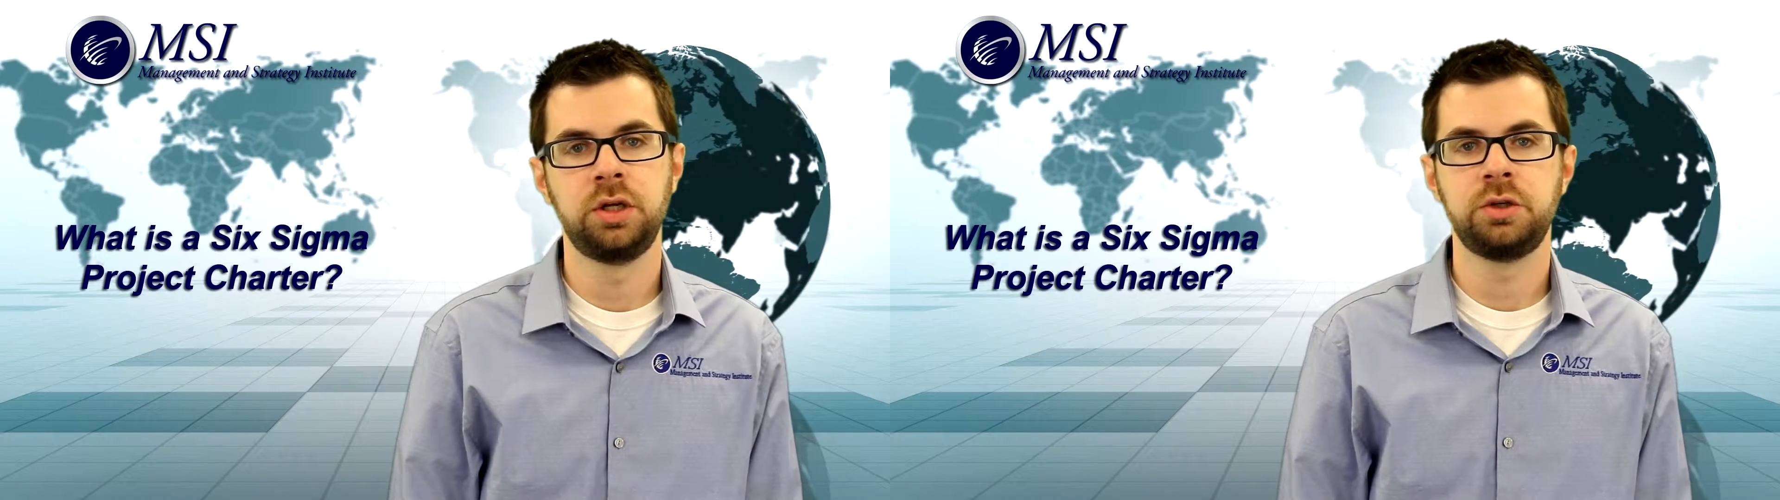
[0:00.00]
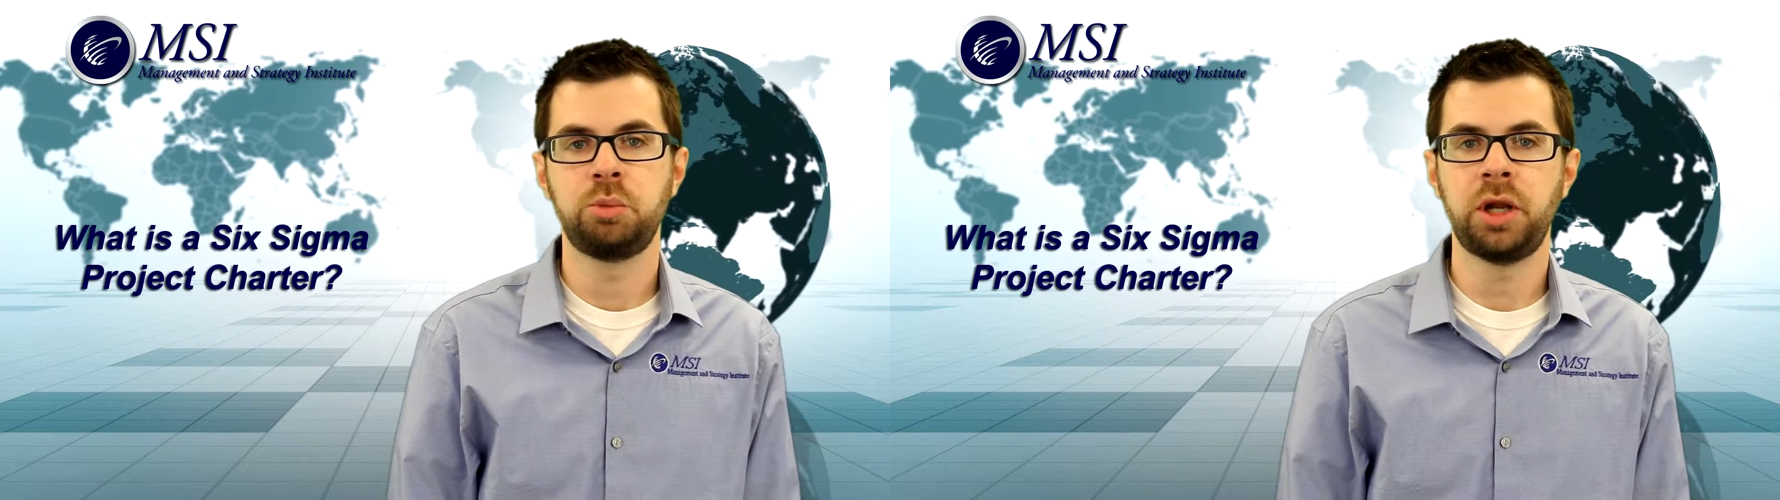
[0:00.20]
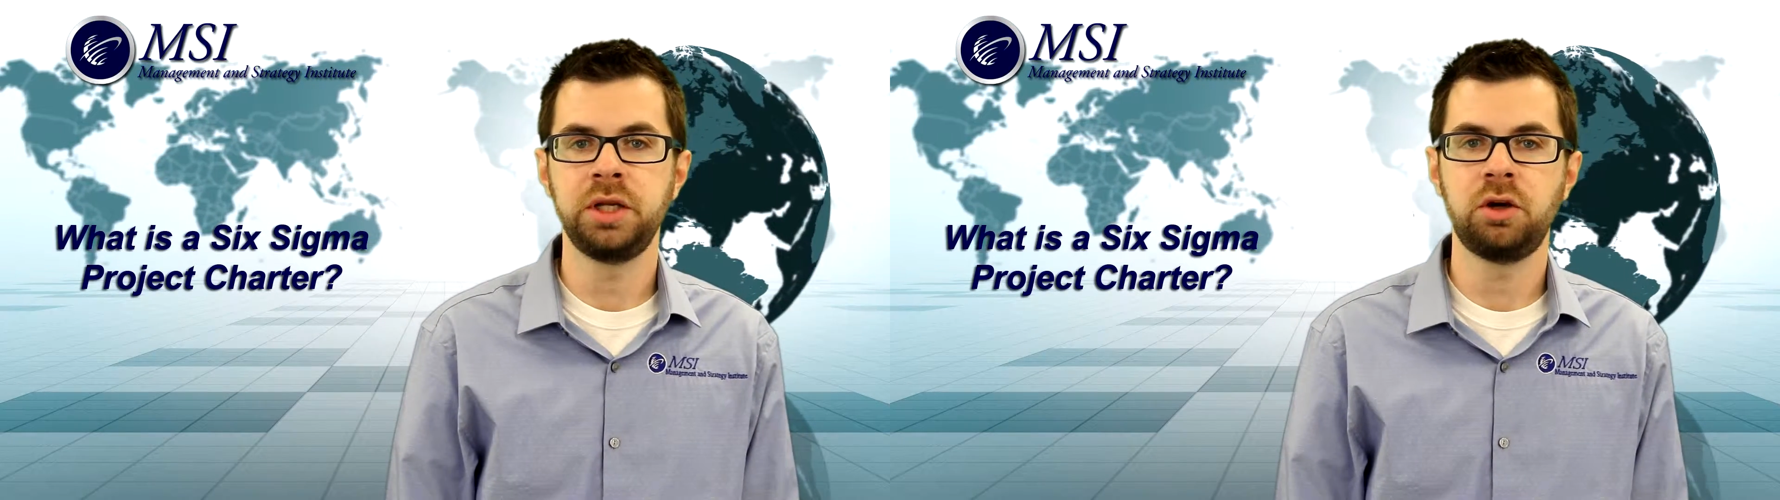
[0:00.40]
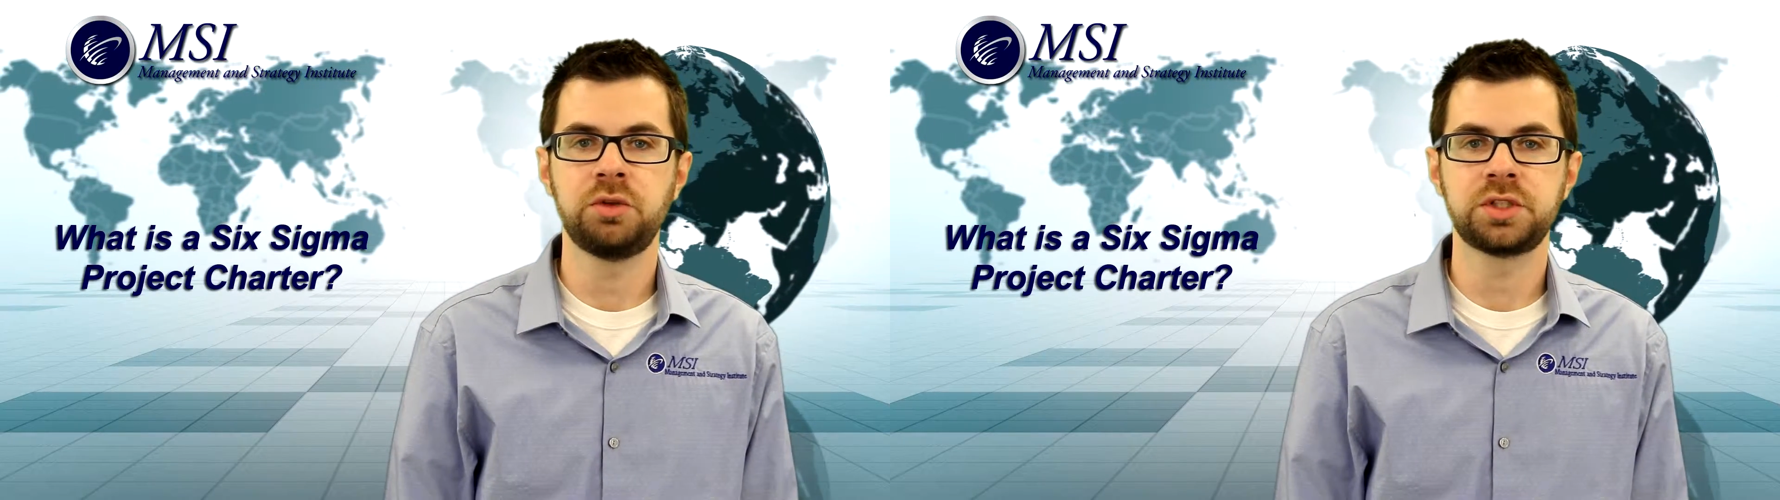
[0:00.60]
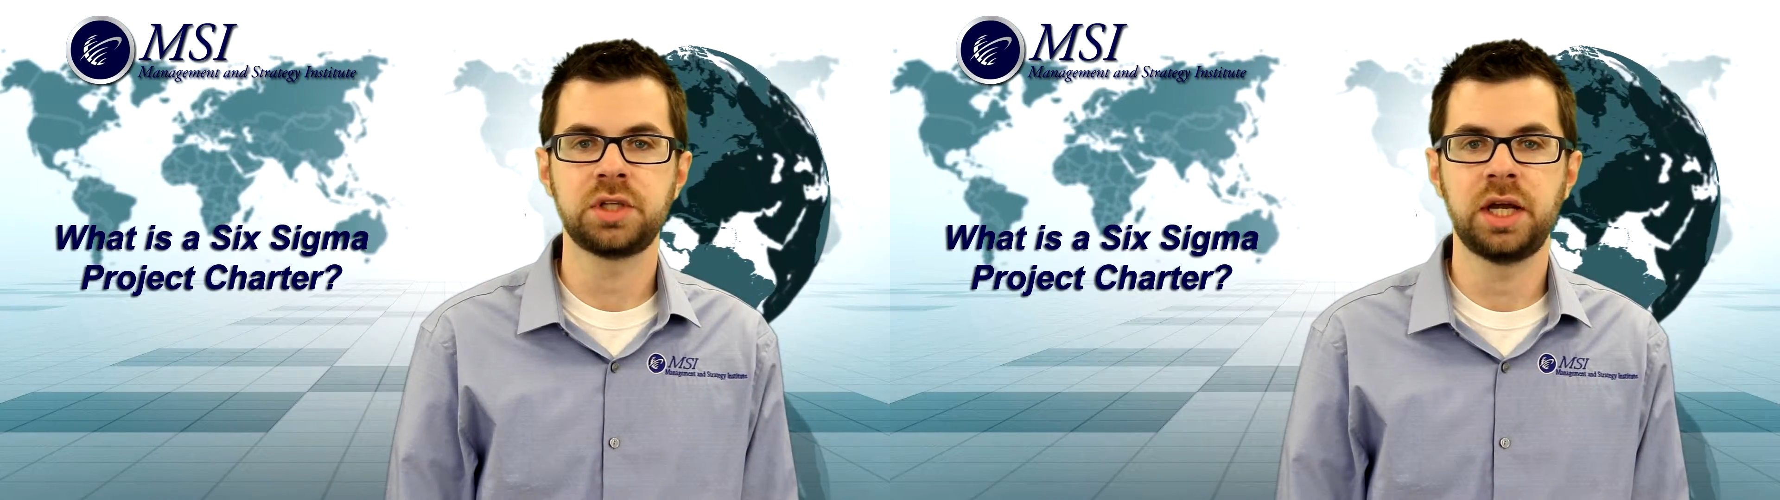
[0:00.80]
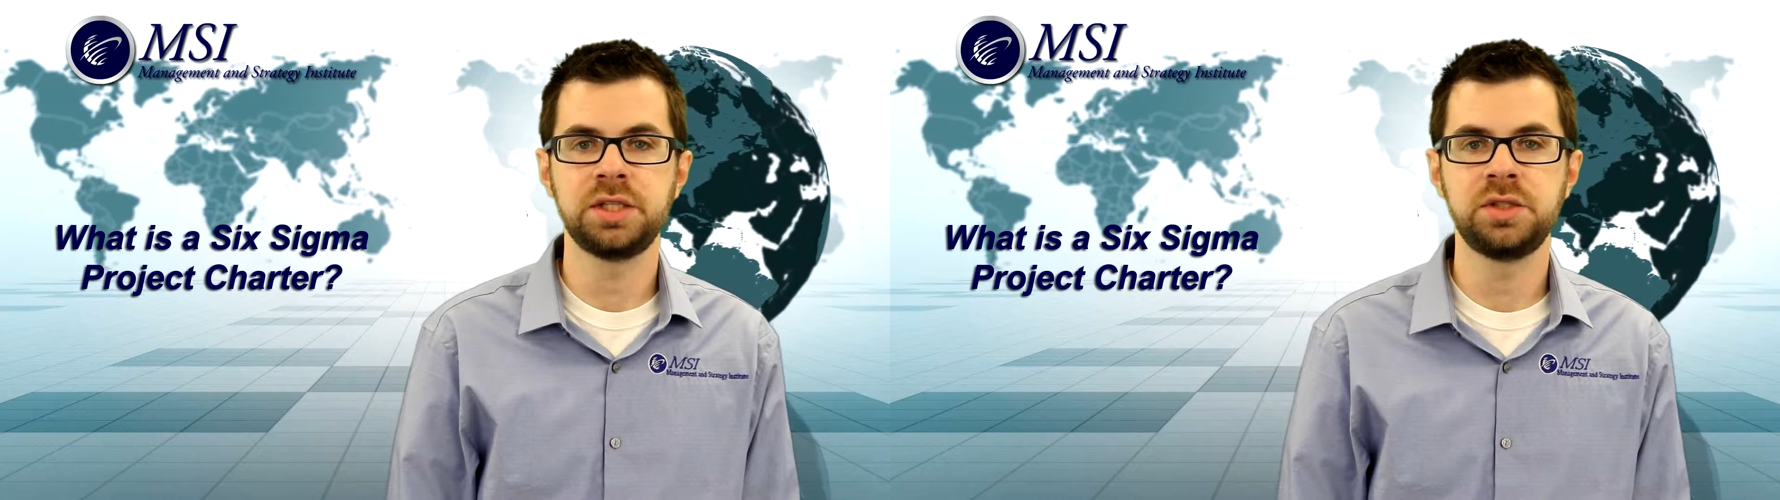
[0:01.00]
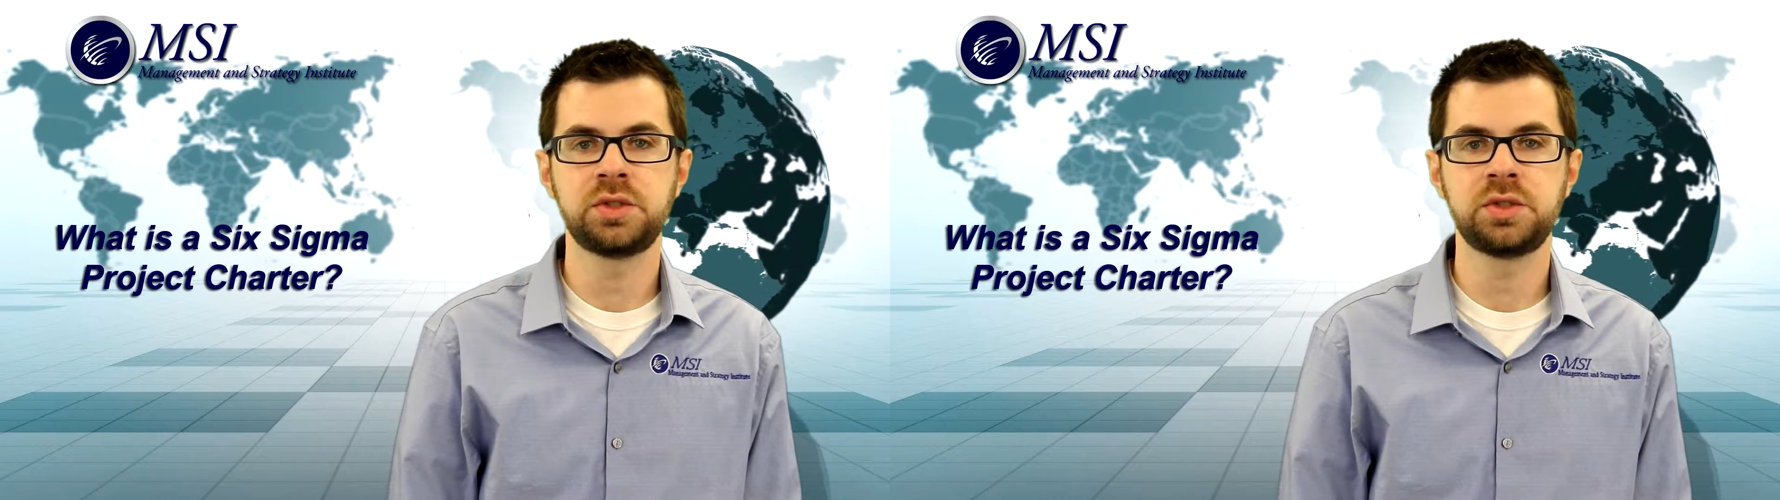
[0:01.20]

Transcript: Depending on the size and